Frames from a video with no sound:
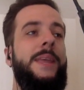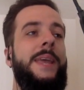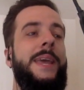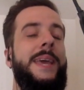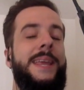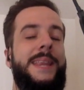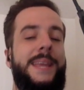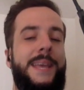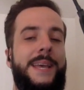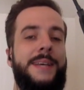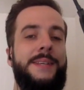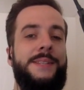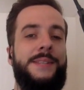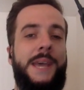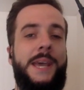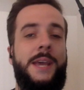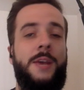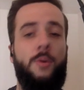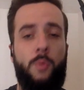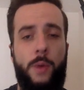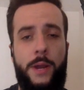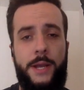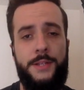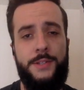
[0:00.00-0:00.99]
it is a
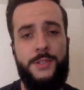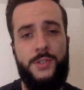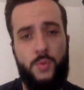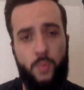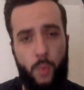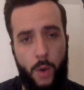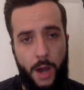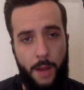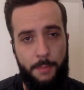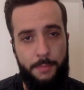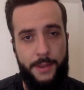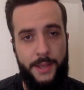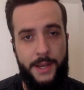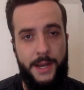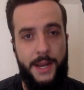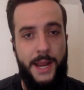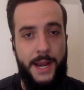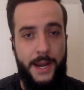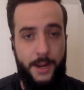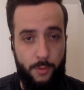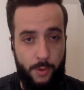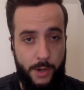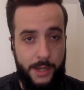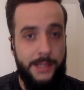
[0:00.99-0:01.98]
great swap in
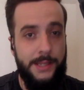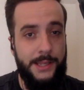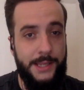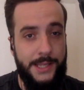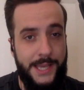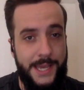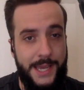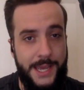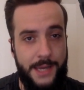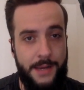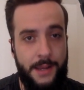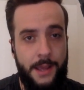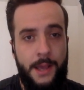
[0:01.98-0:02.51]
and a great lead.